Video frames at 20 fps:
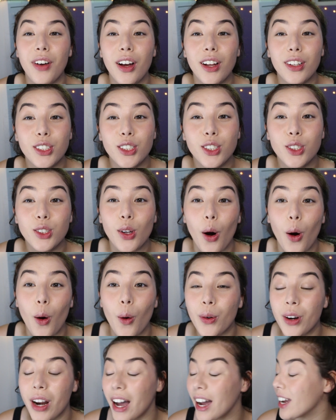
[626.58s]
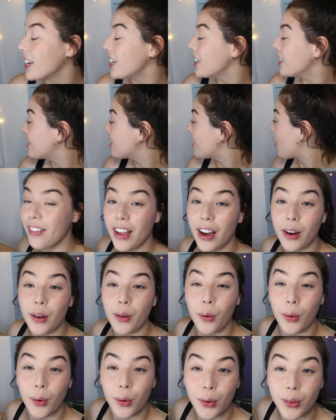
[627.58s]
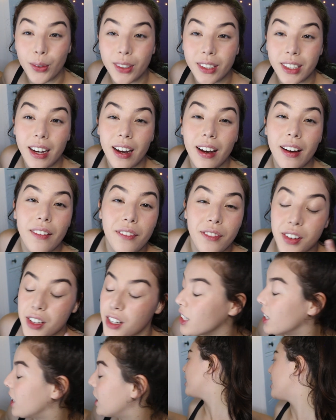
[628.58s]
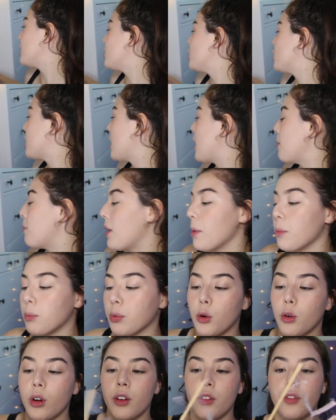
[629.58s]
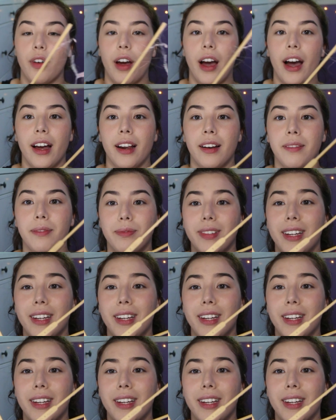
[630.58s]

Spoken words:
felt so nice, that cold feeling. Then I just get my broken fan.